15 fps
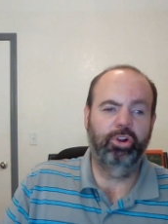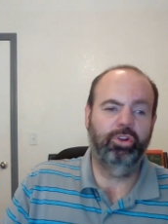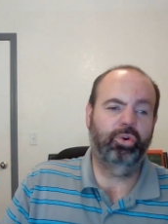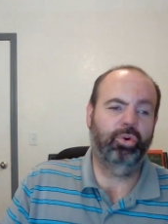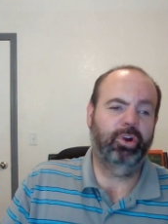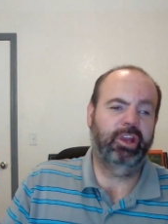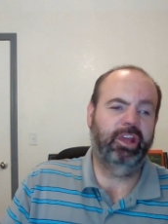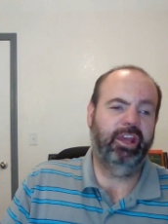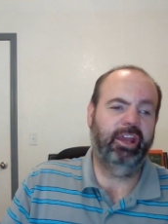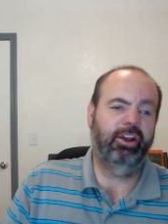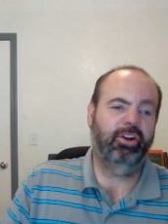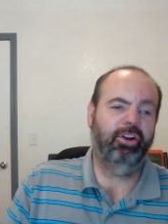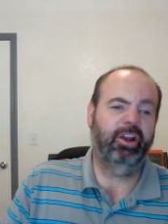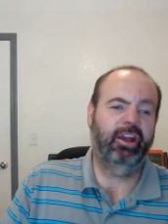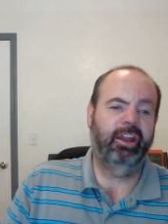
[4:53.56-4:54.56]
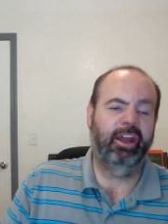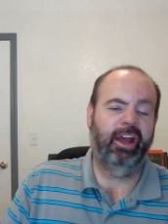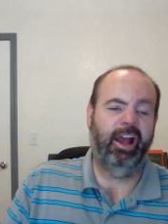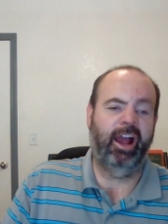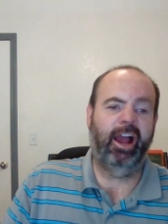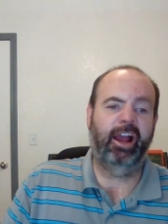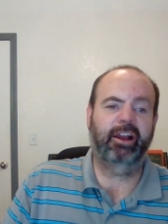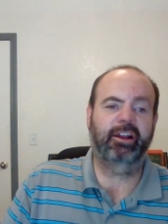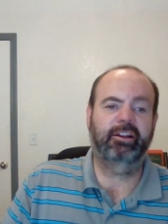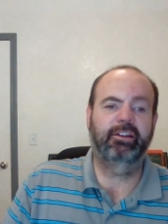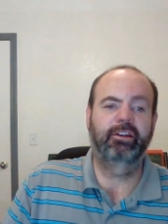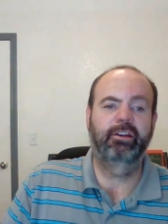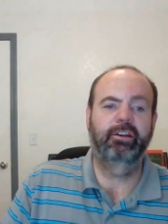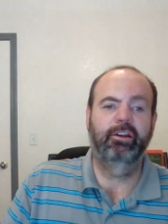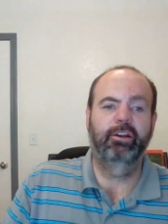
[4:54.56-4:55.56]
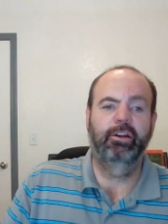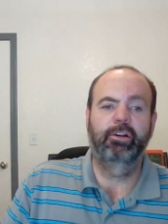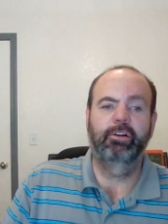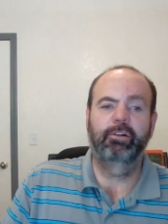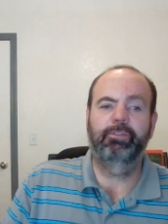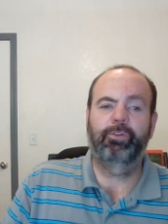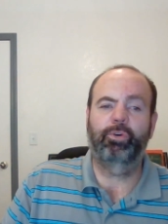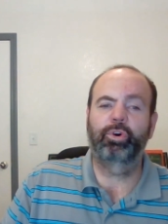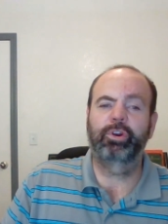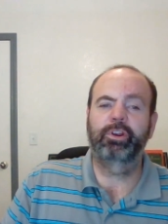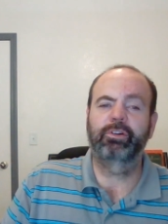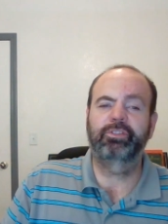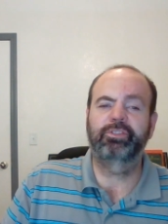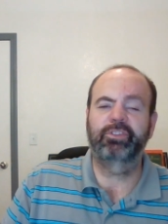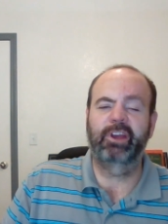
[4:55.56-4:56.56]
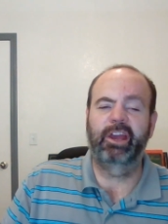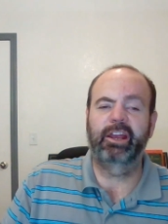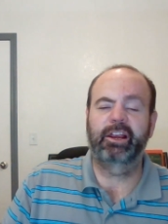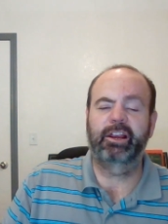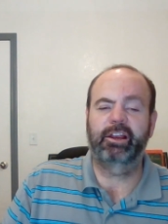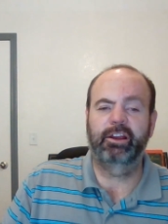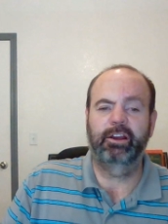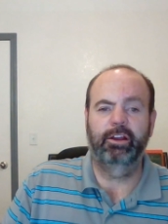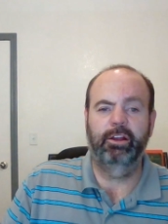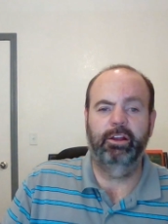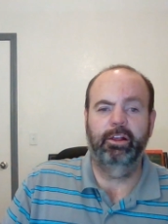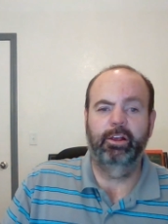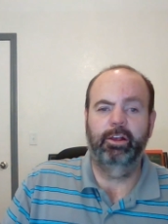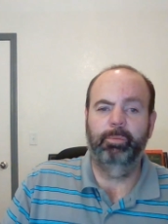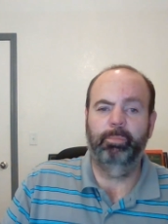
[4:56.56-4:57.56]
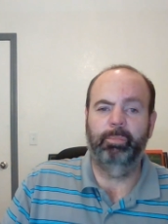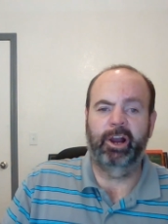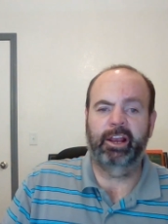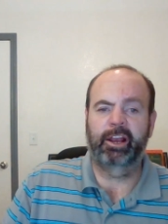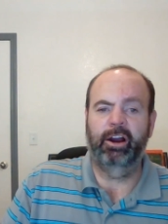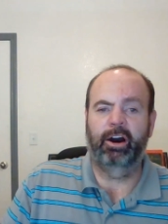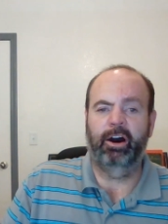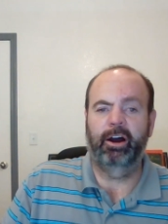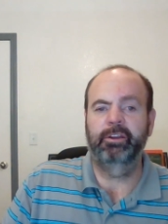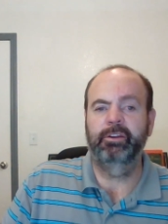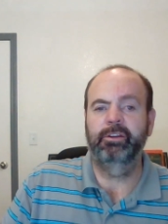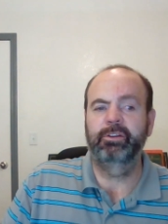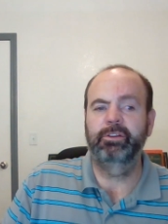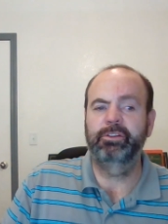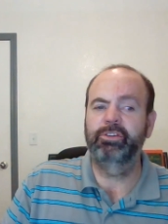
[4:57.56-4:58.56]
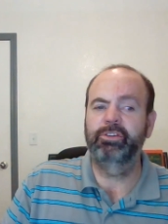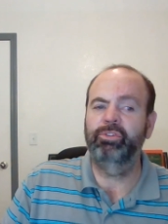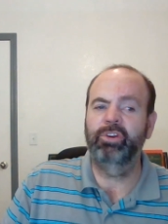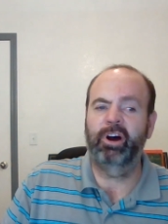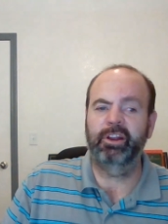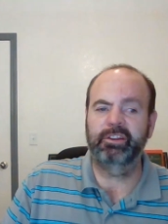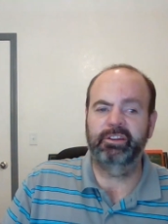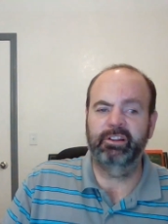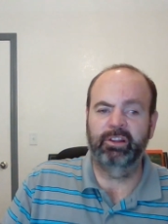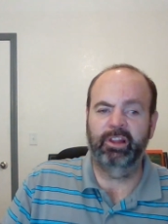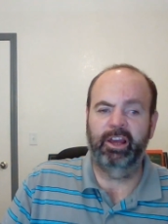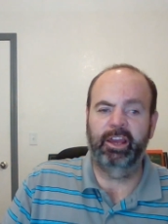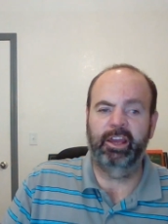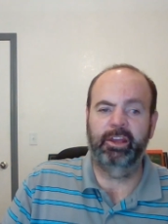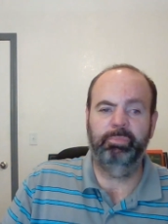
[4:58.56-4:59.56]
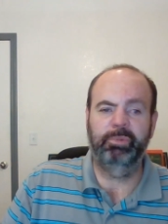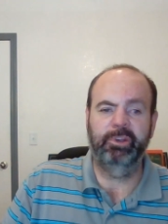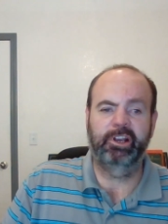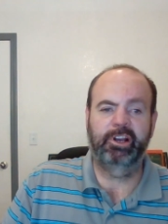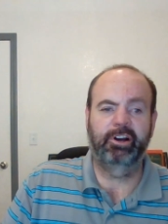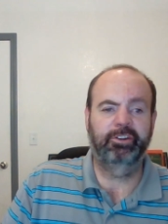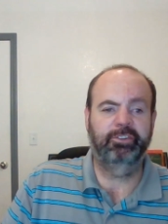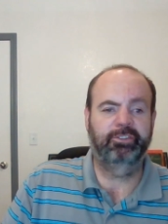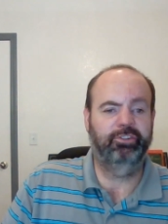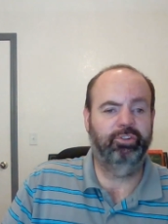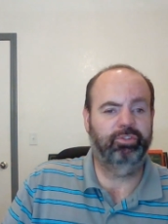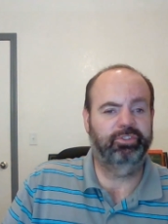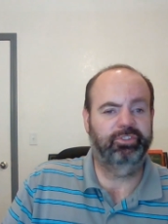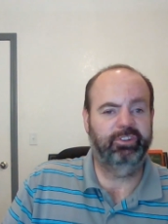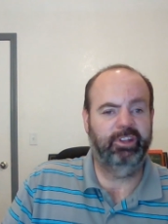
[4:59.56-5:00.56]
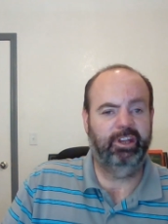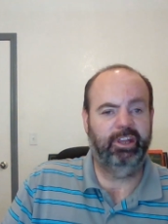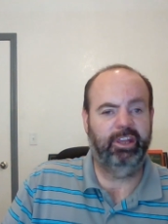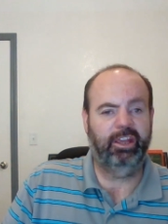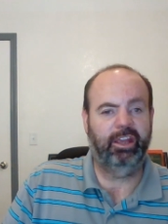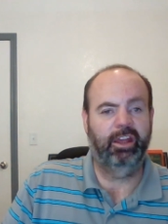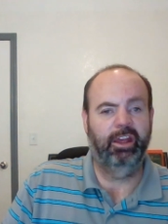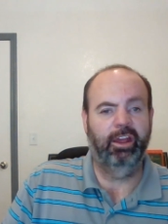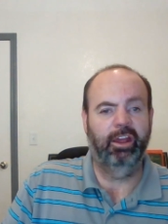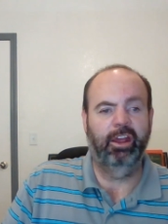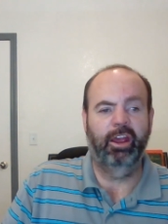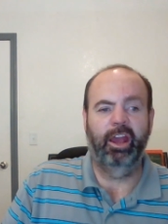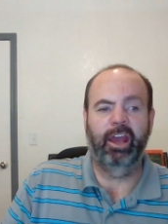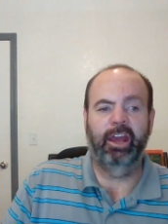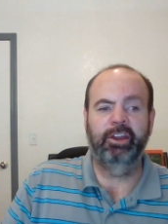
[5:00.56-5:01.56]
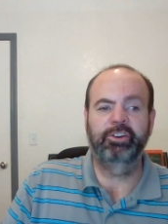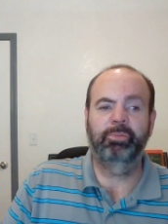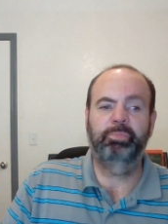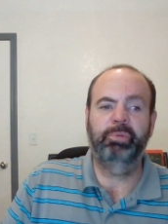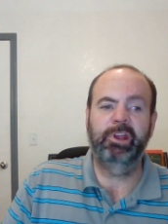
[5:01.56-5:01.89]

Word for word: Lord, hear and act for your sake, my God. Do not delay, because your city and your